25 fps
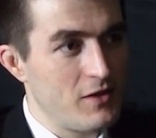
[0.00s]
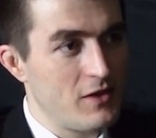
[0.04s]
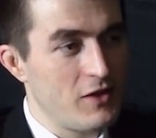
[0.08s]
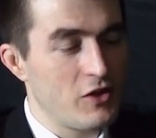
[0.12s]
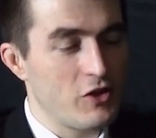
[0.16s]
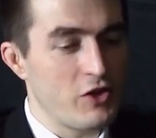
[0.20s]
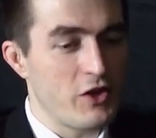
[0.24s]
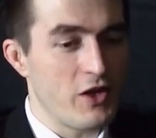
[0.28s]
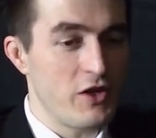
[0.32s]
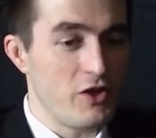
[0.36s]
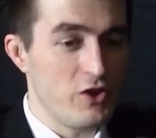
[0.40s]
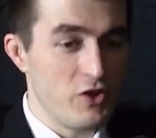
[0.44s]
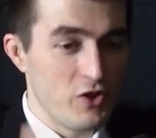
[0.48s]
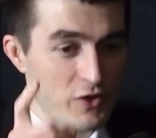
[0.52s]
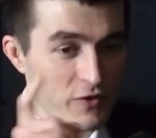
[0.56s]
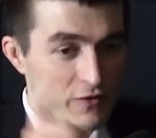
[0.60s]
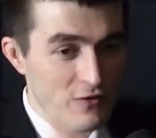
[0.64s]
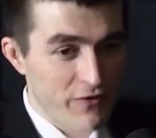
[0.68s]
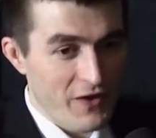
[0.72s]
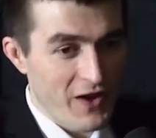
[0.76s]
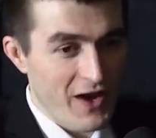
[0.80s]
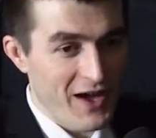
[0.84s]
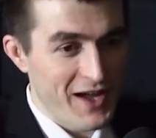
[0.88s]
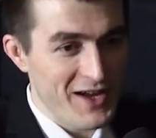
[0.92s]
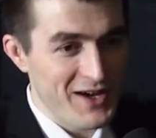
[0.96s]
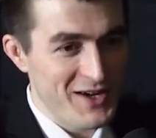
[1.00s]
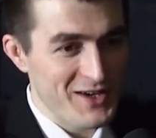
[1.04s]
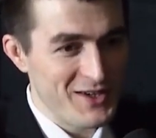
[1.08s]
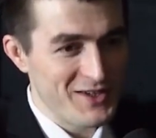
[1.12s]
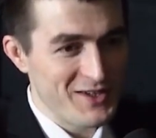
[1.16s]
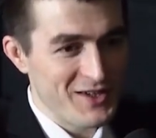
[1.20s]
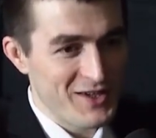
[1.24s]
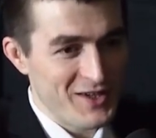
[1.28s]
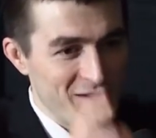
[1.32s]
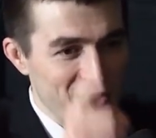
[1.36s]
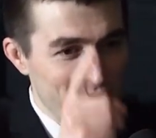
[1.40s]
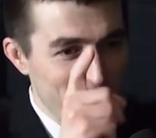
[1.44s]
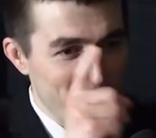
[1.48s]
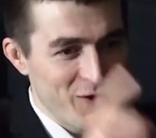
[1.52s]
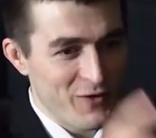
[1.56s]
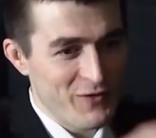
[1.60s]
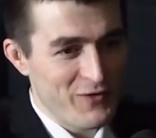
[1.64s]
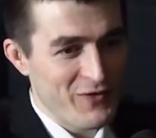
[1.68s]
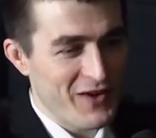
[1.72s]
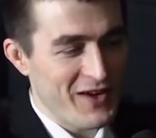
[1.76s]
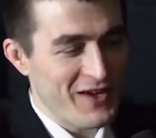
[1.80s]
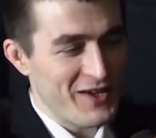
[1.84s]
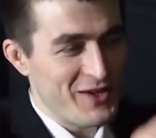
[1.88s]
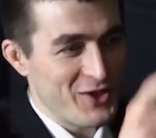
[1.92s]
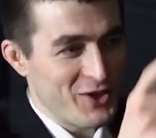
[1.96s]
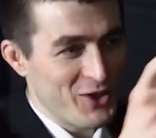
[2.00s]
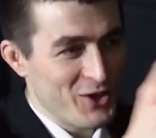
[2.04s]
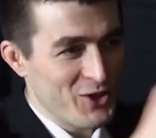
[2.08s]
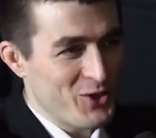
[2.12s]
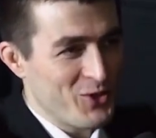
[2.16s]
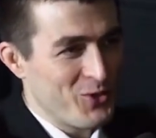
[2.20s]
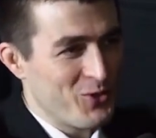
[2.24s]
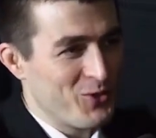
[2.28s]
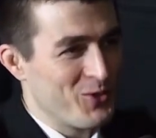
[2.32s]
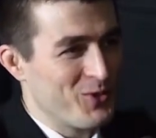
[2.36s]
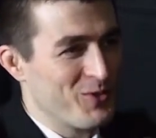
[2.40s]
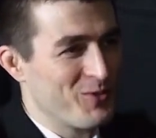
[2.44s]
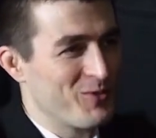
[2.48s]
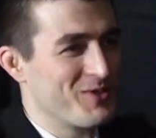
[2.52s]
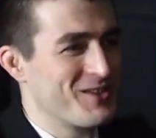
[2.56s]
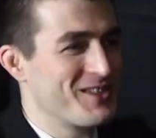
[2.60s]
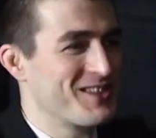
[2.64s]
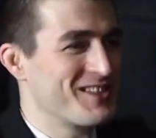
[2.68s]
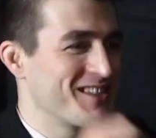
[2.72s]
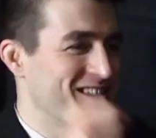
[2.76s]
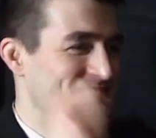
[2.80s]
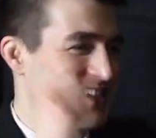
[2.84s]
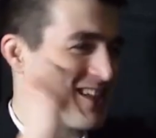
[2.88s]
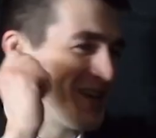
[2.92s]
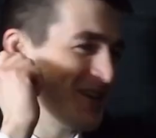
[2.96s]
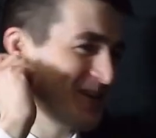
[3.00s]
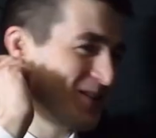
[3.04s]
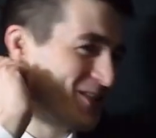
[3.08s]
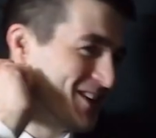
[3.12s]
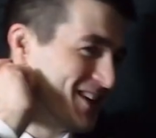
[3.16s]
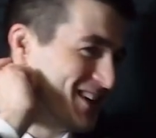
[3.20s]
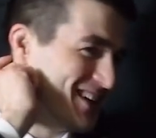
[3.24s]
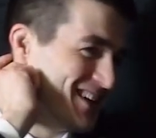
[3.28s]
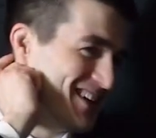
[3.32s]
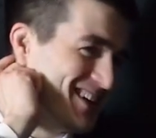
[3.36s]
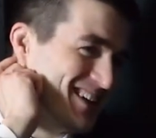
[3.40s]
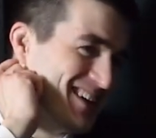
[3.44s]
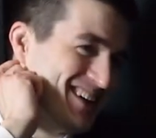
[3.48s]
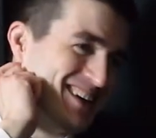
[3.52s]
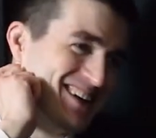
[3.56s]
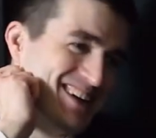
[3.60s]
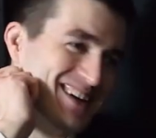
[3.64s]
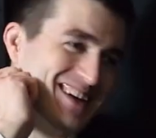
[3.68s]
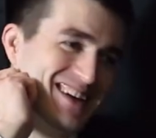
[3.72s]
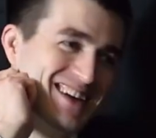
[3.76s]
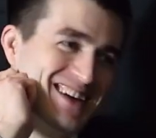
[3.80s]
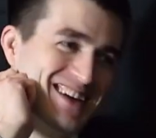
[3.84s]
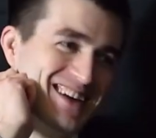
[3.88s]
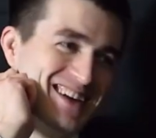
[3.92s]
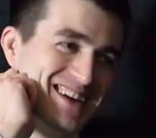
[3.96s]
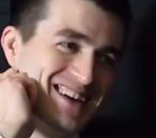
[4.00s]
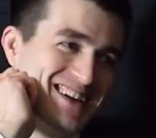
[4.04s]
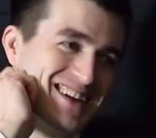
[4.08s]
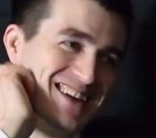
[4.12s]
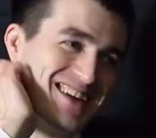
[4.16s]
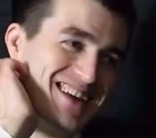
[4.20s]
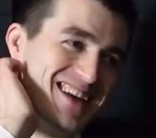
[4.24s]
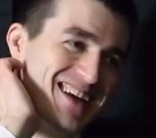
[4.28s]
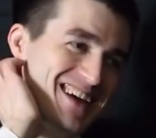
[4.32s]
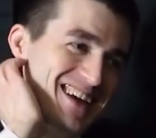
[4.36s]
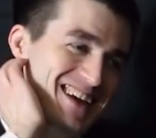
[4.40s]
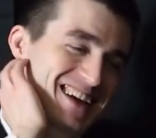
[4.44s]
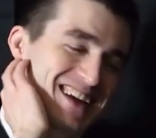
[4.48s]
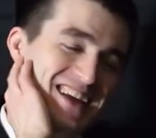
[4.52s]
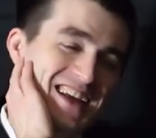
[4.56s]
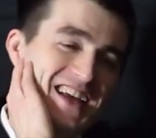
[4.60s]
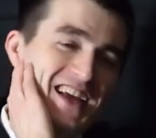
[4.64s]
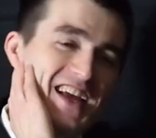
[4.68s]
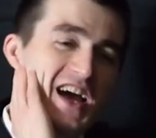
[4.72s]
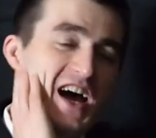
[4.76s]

Okay, you're fired, you're cool, what is it? That right. I'm out. Yeah.